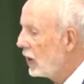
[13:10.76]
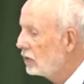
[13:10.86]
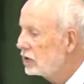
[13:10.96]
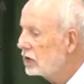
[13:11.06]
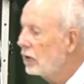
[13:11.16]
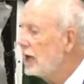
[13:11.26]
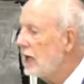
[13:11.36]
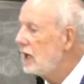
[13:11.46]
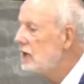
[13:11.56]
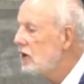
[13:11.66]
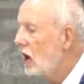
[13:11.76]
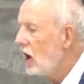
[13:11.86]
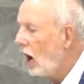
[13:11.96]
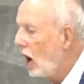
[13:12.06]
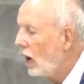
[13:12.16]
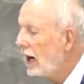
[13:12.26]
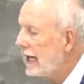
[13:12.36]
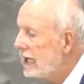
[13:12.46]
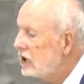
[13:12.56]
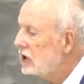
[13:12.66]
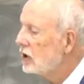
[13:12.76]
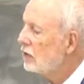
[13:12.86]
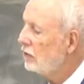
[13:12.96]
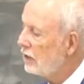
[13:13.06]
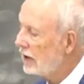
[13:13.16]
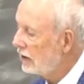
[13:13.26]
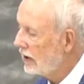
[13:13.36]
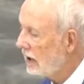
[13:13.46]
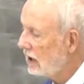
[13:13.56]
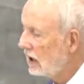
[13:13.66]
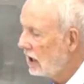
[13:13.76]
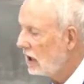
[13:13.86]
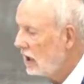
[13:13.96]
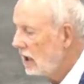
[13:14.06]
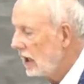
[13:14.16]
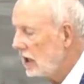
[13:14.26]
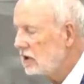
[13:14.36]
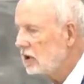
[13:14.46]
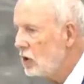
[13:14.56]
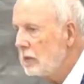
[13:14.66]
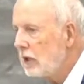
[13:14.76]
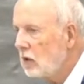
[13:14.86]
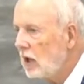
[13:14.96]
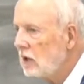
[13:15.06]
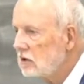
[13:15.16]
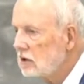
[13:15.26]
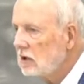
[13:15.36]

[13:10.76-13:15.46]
those screens are interfering in so many ways.